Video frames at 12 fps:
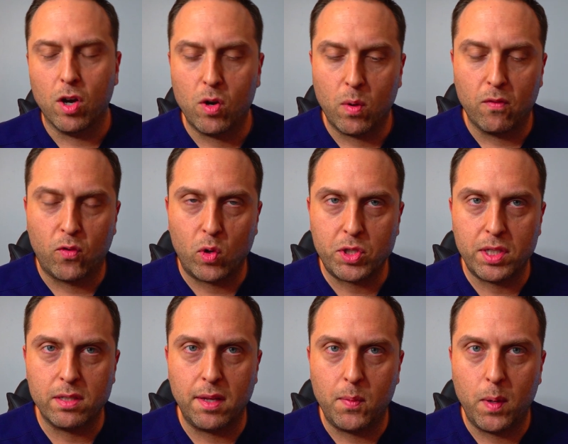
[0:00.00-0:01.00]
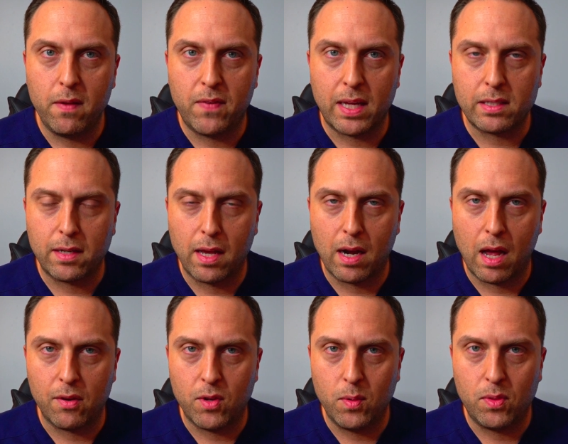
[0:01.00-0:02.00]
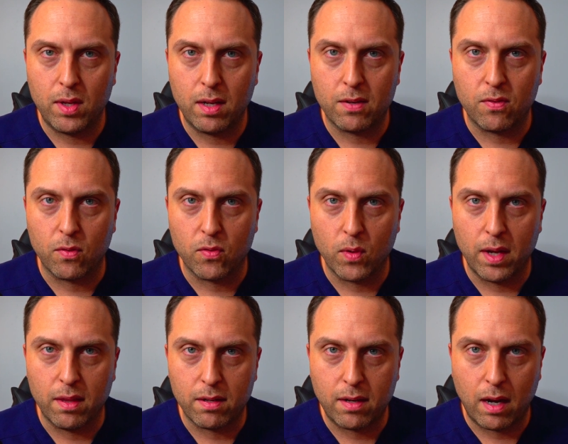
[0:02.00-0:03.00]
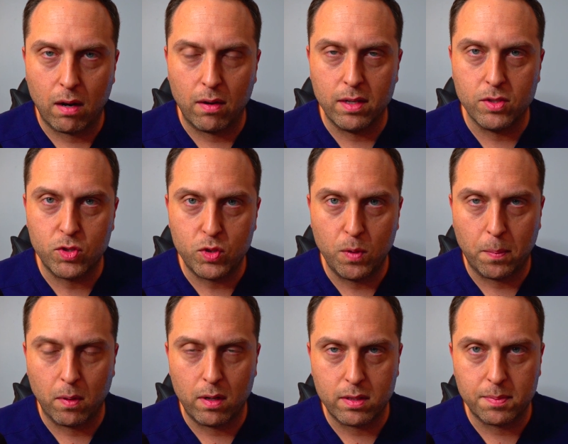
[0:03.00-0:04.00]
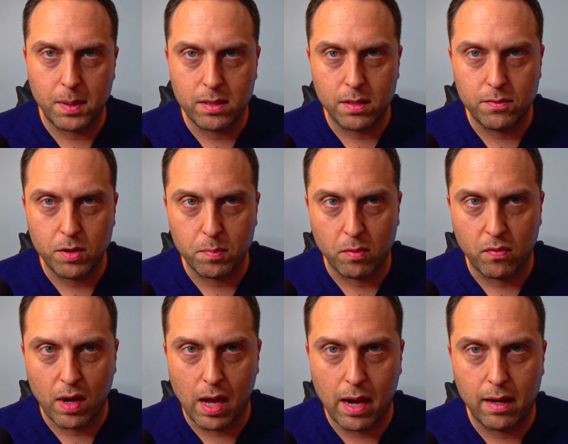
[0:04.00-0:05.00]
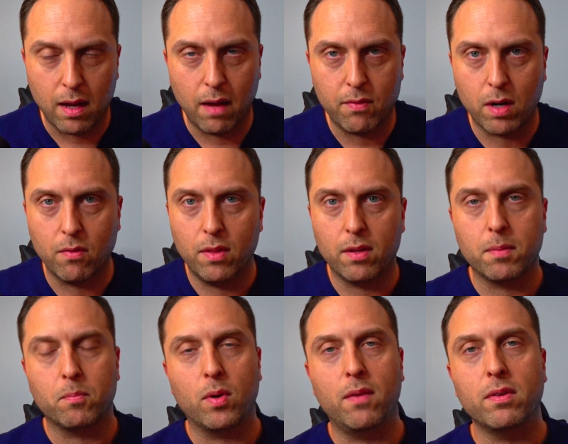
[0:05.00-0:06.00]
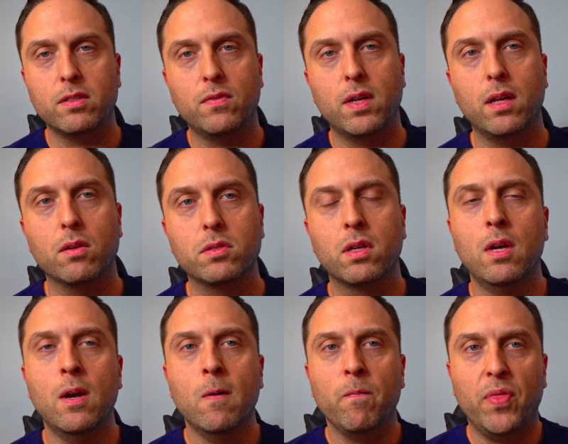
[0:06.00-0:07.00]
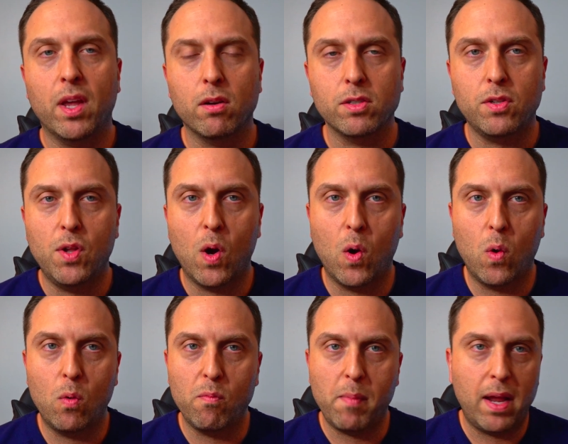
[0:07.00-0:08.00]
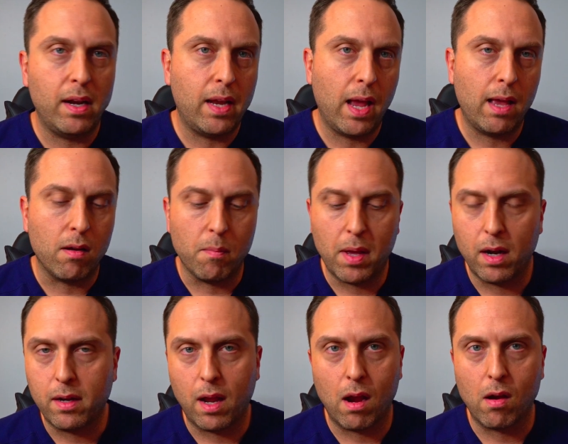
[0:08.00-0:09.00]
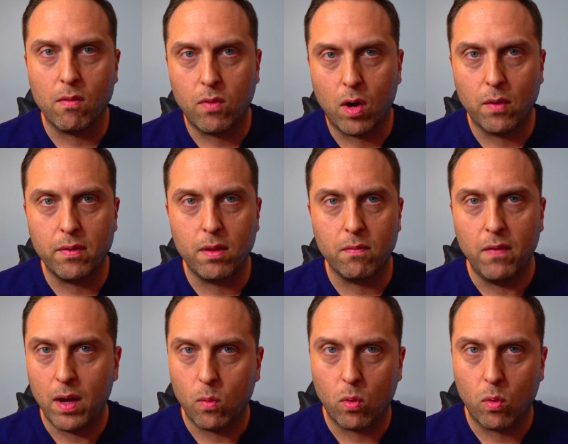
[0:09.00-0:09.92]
no, unfortunately, we vets cannot do things for free. This care is super expensive to provide. I've covered this in previous videos. There is no Medicaid or Medicare involved in vet